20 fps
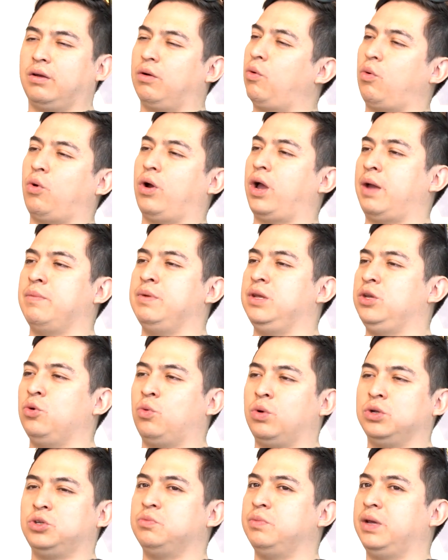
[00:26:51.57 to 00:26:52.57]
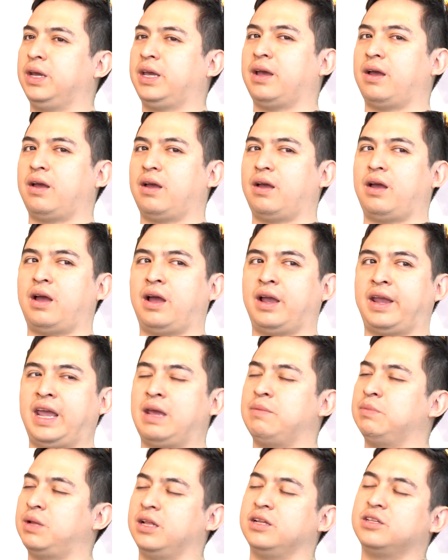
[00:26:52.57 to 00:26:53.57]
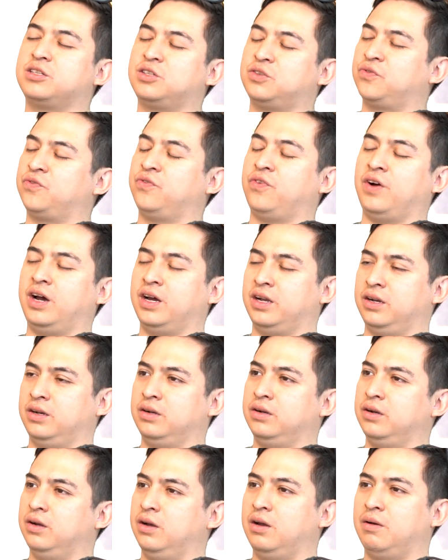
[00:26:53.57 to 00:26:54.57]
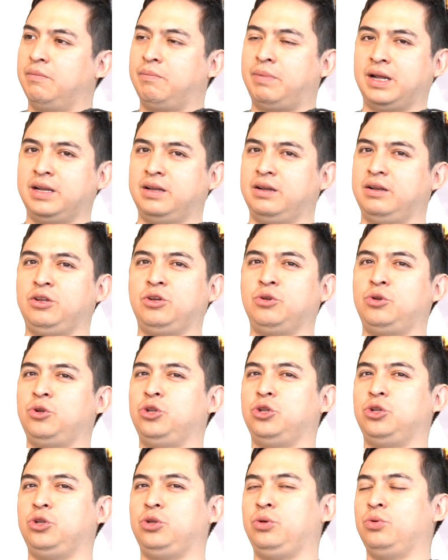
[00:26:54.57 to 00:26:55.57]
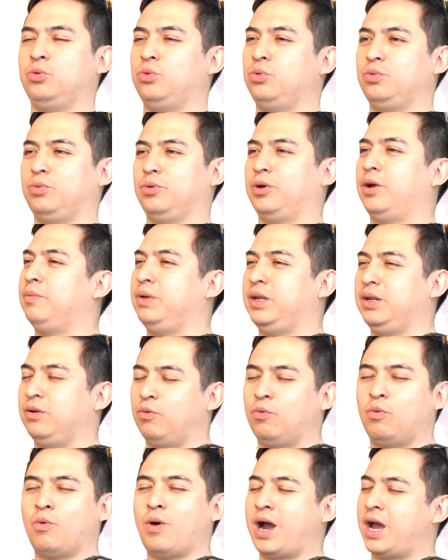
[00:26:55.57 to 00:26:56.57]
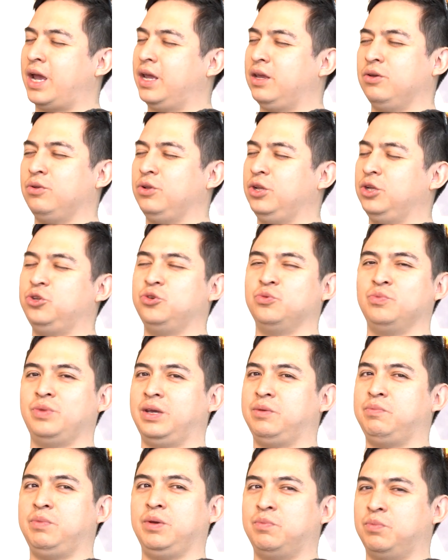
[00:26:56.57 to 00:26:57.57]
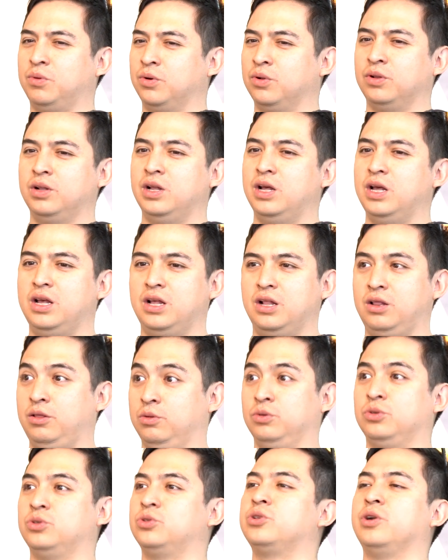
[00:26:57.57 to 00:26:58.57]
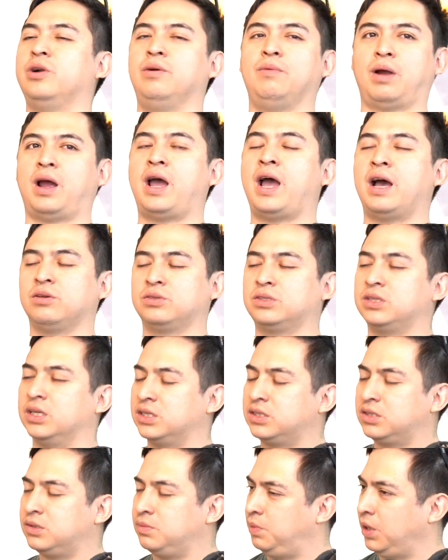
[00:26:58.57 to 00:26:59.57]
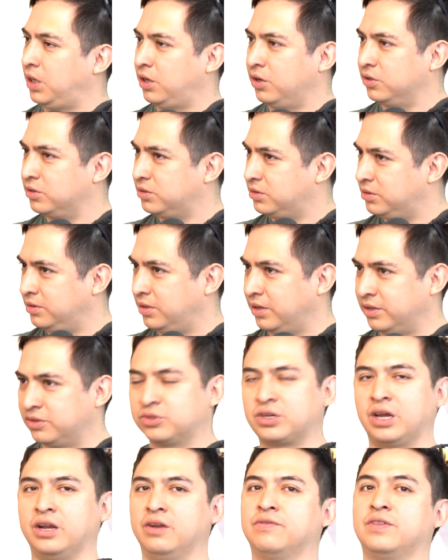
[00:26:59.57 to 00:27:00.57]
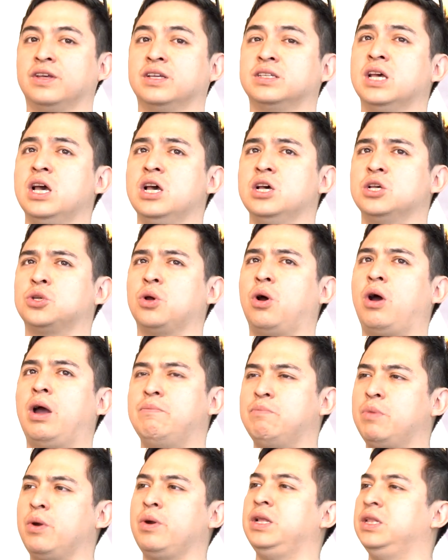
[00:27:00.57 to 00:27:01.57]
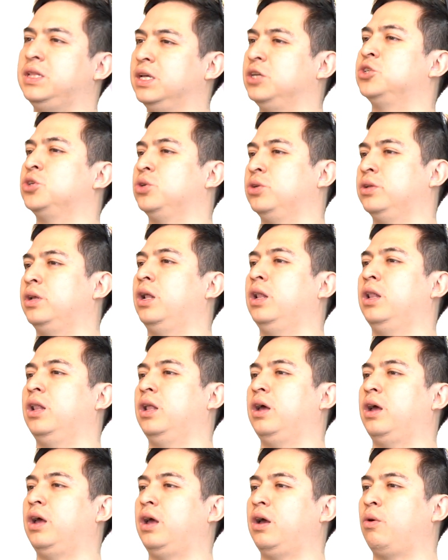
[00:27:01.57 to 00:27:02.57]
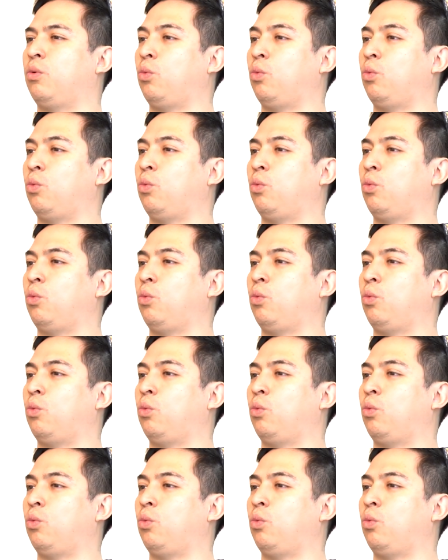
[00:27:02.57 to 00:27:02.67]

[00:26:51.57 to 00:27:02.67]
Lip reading: you want to make a game that it's fun. But you don't. I mean, why you need to make people lose their houses because those kind of things. So I'm very intentional